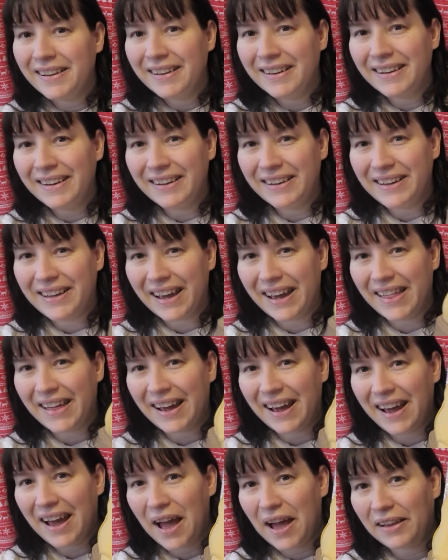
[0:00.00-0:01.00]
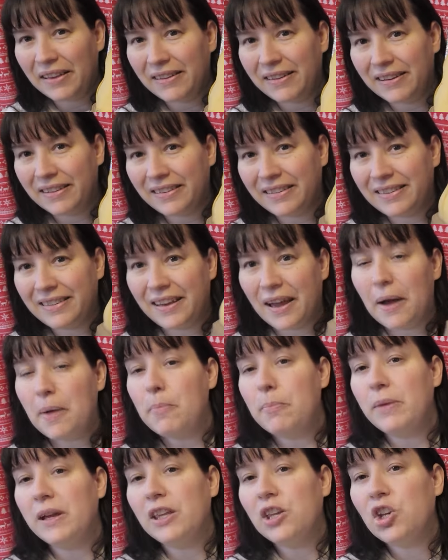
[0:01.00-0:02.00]
look at that, just
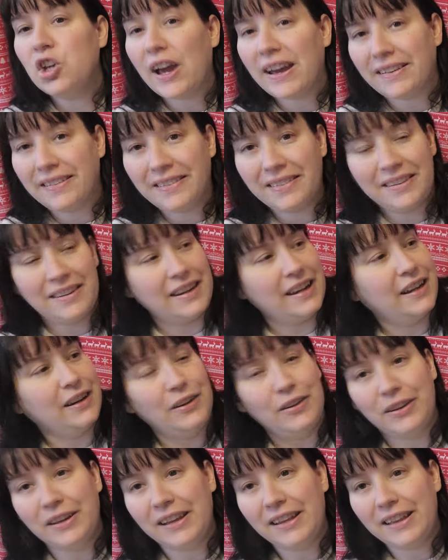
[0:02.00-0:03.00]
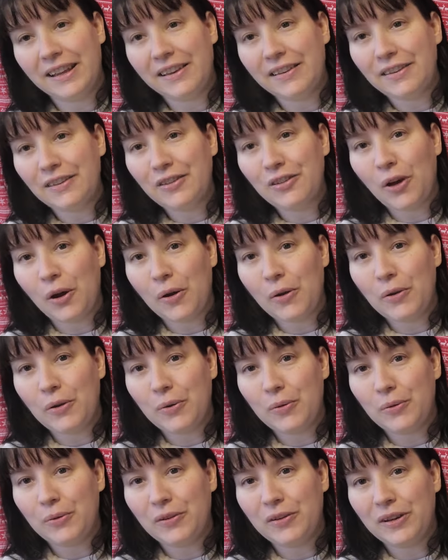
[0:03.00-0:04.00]
majestic looking. They're so
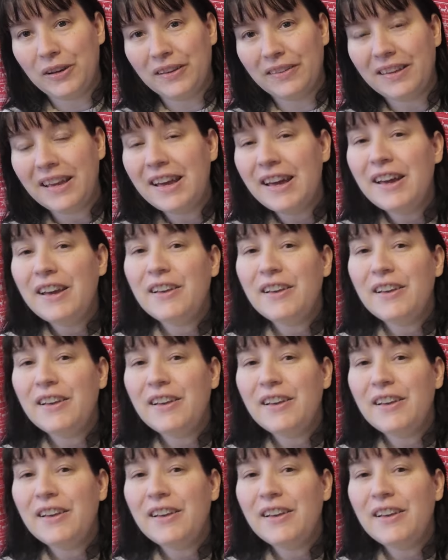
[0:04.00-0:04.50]
gorgeous.